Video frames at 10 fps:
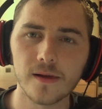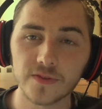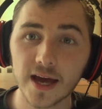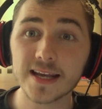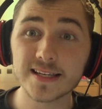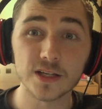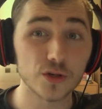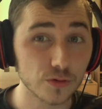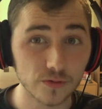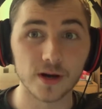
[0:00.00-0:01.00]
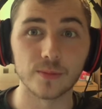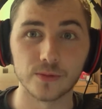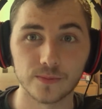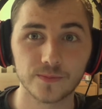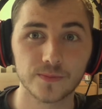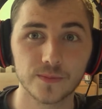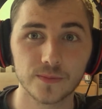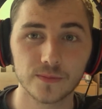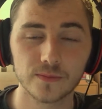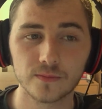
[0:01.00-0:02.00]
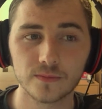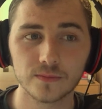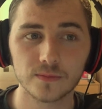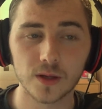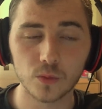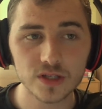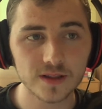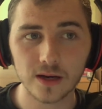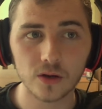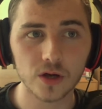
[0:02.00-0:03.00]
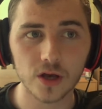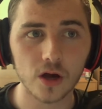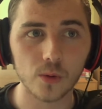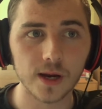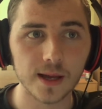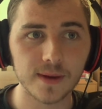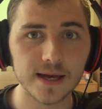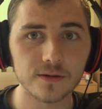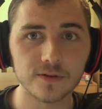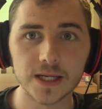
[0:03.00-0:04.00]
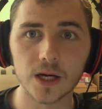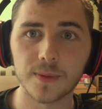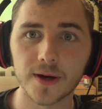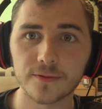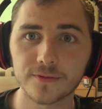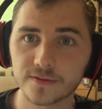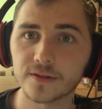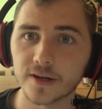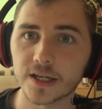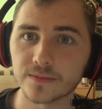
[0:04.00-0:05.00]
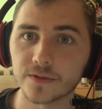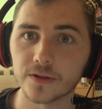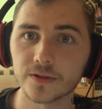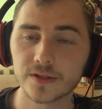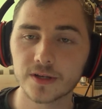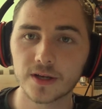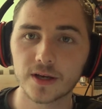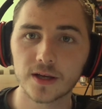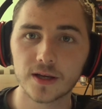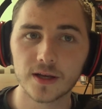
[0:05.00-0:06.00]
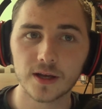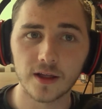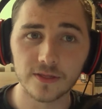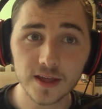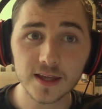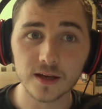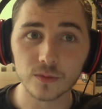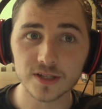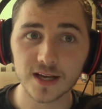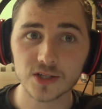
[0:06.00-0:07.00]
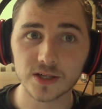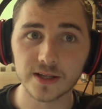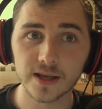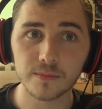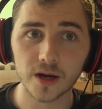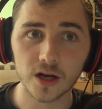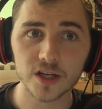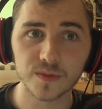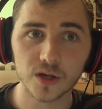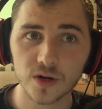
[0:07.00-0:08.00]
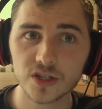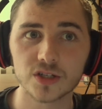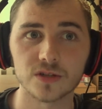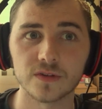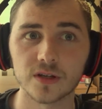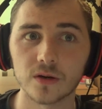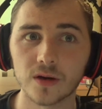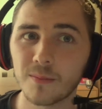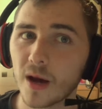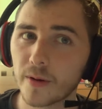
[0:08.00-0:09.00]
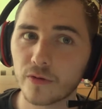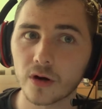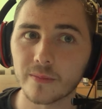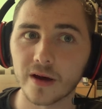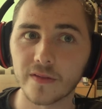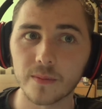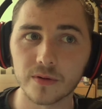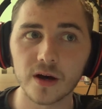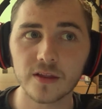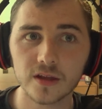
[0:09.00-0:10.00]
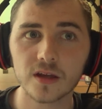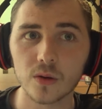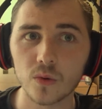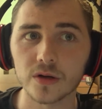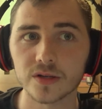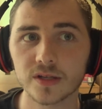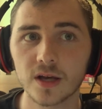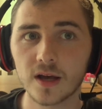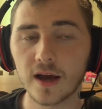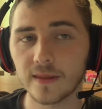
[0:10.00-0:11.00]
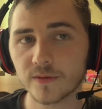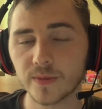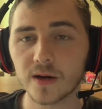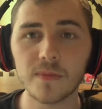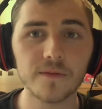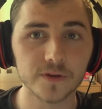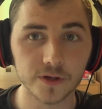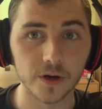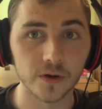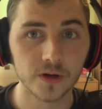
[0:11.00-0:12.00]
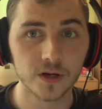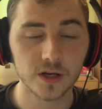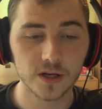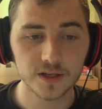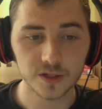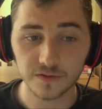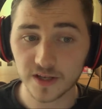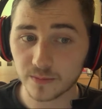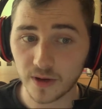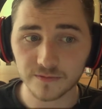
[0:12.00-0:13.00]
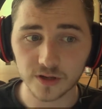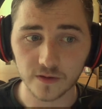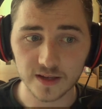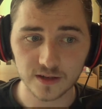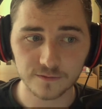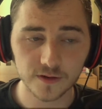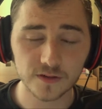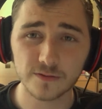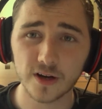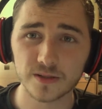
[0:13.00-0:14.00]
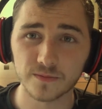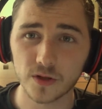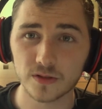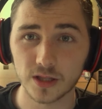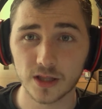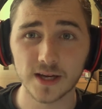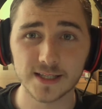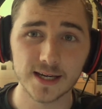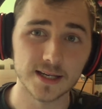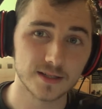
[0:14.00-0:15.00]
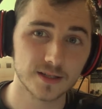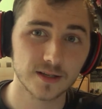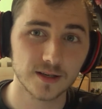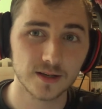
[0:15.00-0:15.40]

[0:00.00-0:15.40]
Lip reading: That is incredible. It wasn't that long ago when I made a video about 50,000 views. I think it was actually in my Ask Me Questions video. I might be wrong about that, but I think it was. And that was about a month ago. So if that's a month ago, that's like 50,000 views in 30 days.